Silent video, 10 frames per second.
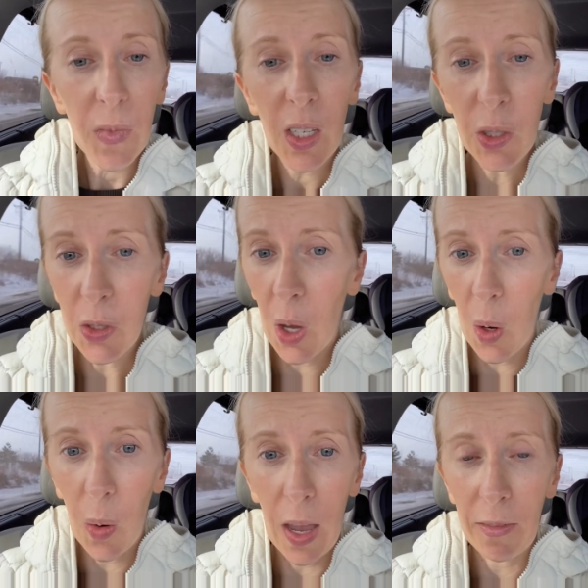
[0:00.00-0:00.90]

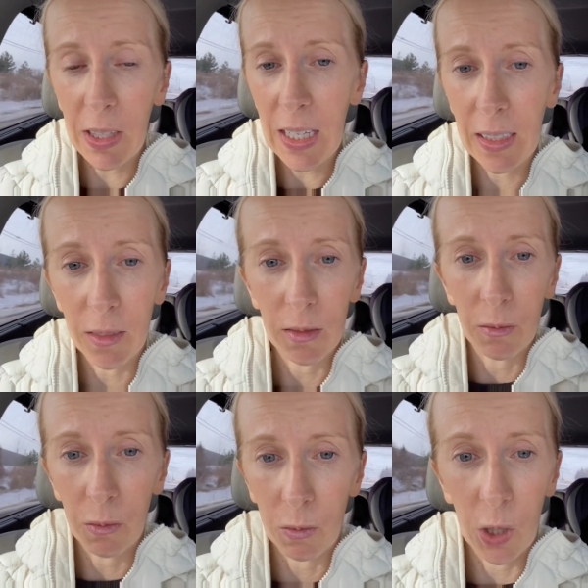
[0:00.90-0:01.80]
So
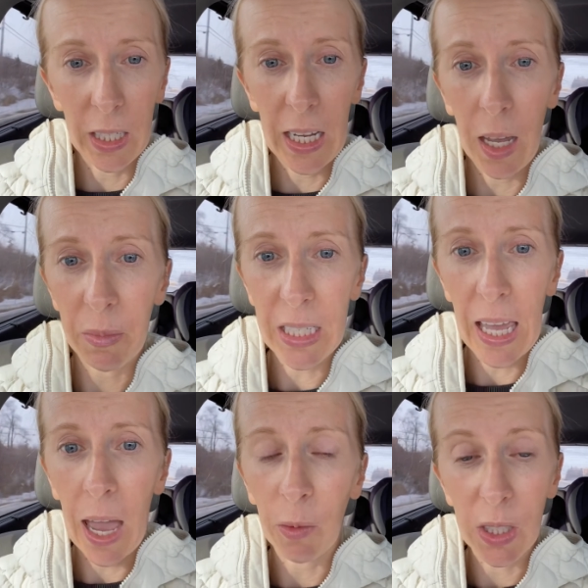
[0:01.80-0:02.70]
everything working up to
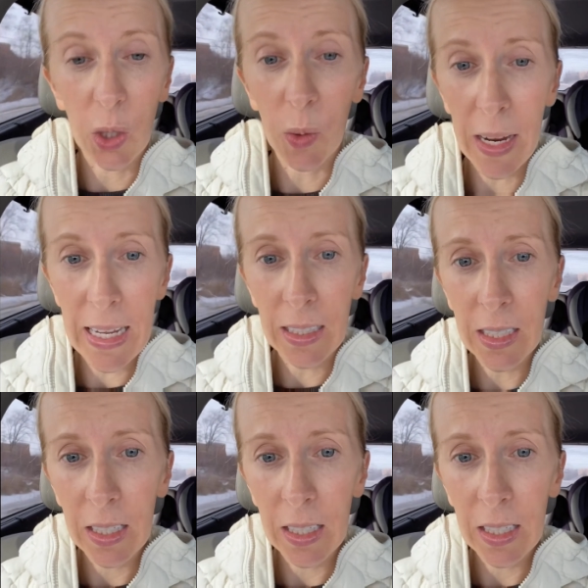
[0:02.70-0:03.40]
that was great.